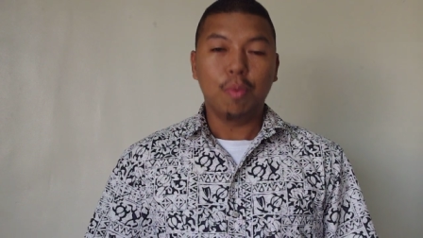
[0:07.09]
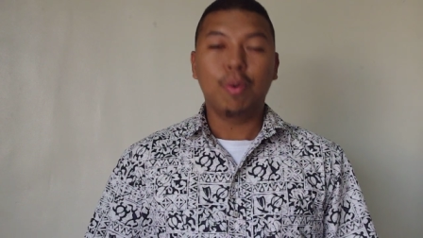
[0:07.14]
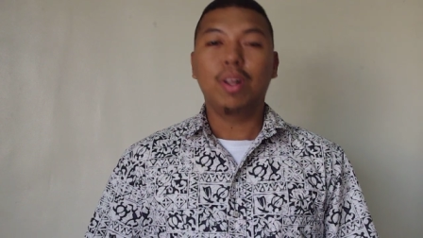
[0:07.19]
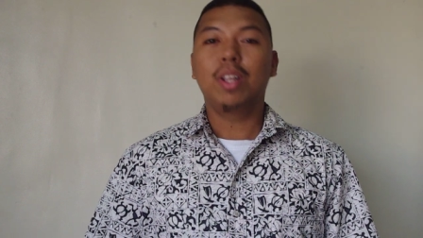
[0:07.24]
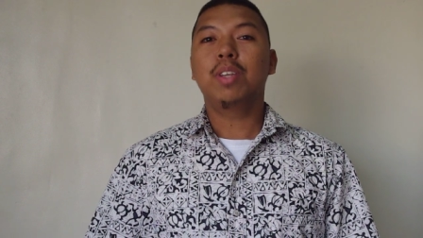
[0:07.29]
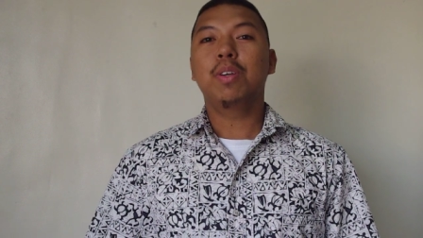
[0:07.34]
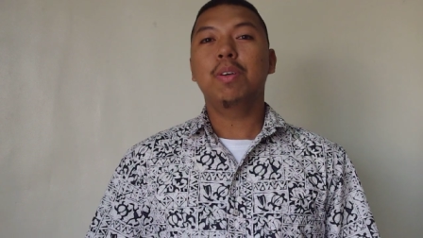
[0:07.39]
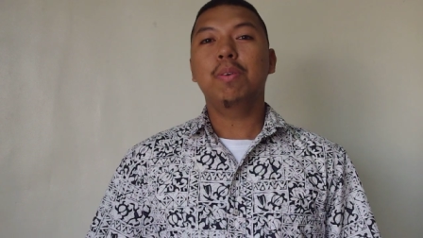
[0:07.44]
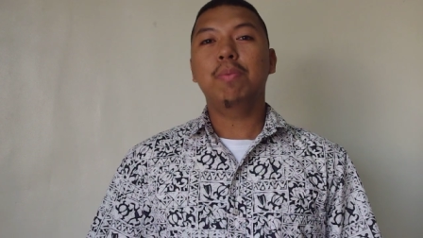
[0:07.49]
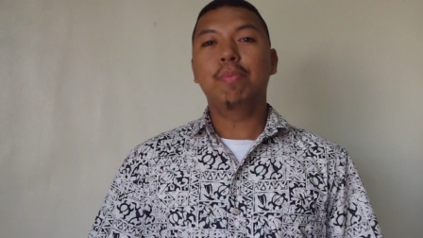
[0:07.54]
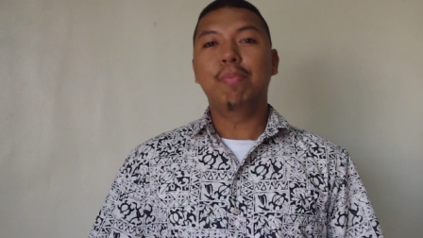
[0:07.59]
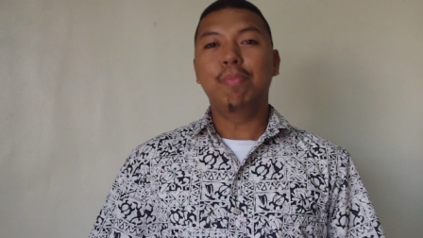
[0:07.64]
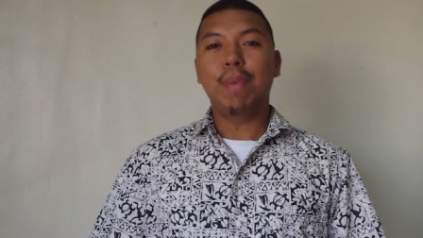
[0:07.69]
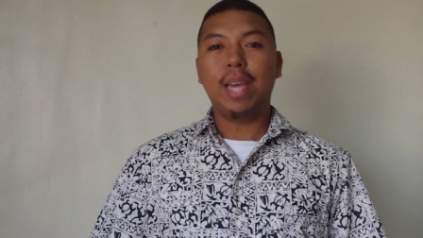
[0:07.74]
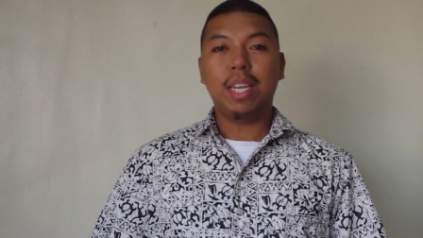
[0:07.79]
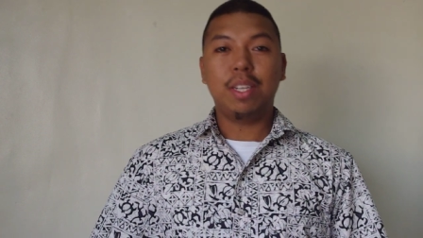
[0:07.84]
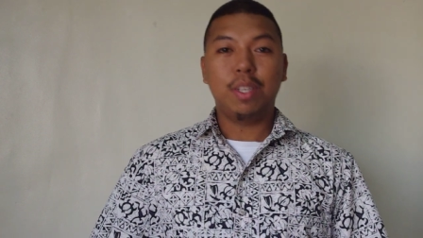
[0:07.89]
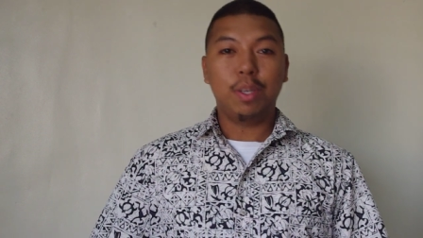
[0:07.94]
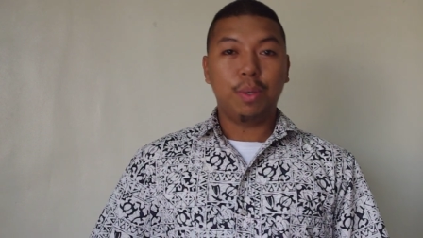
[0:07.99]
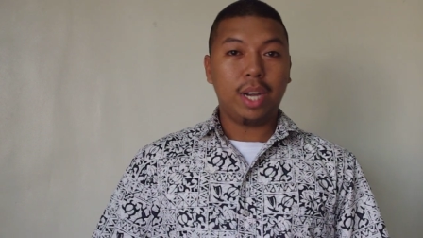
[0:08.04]
Well, you've
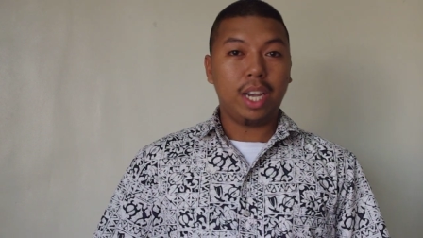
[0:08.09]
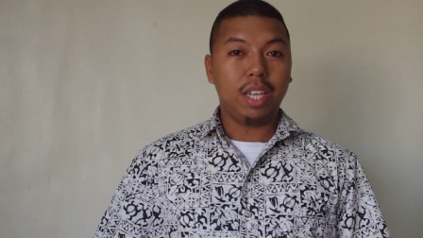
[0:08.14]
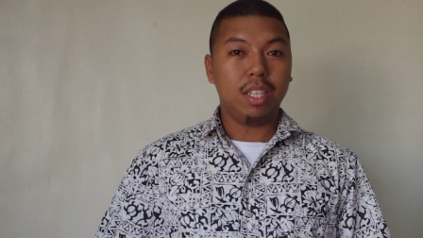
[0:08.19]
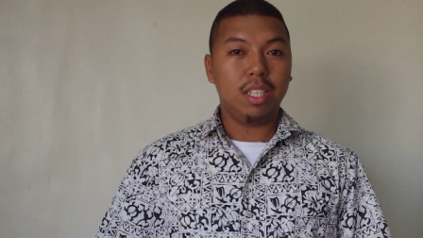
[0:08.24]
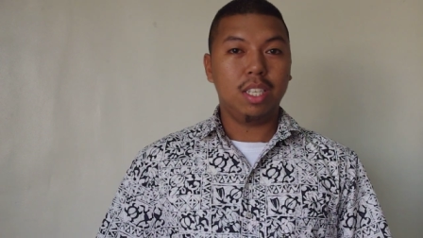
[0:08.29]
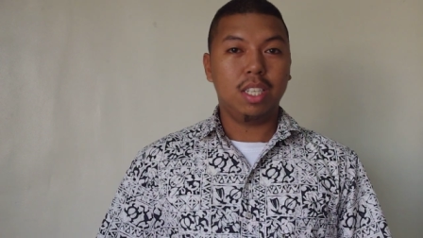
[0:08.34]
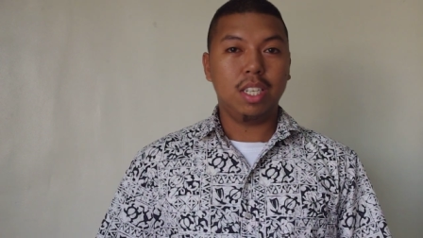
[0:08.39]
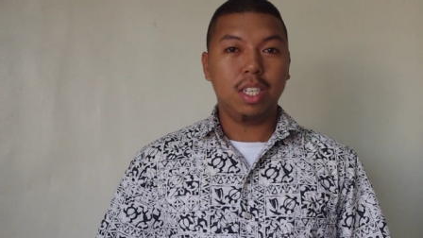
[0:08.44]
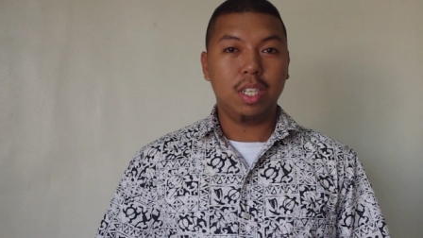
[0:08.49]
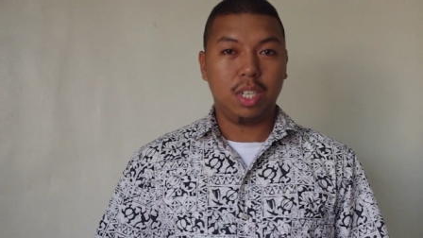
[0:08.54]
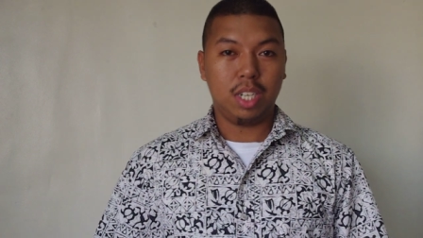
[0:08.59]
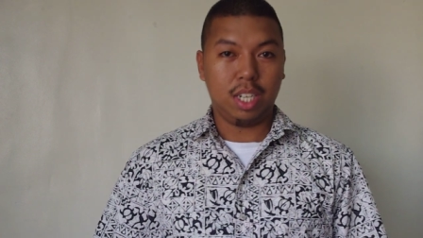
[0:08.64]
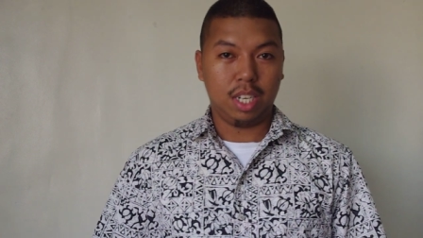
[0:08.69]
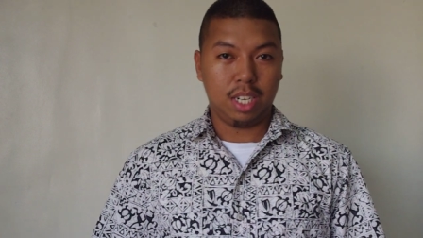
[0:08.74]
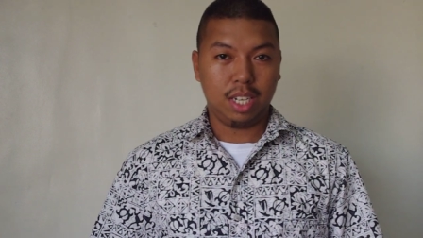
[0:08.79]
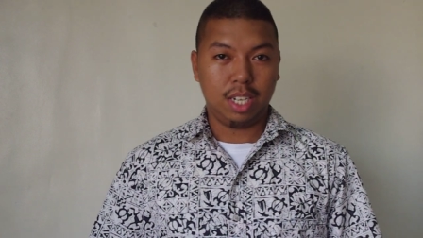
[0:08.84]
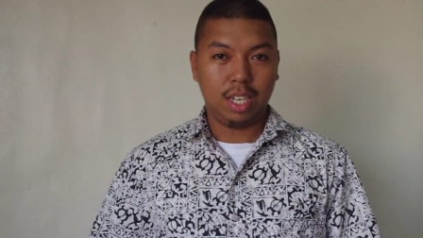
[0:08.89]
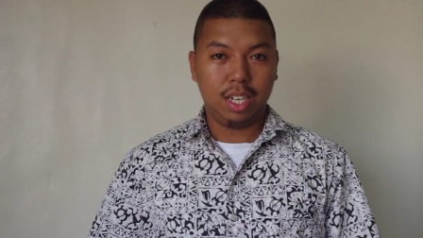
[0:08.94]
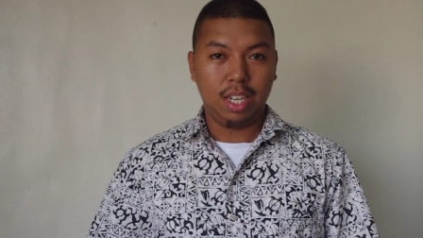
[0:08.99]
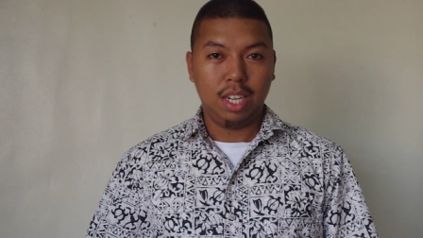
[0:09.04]
made the right decision.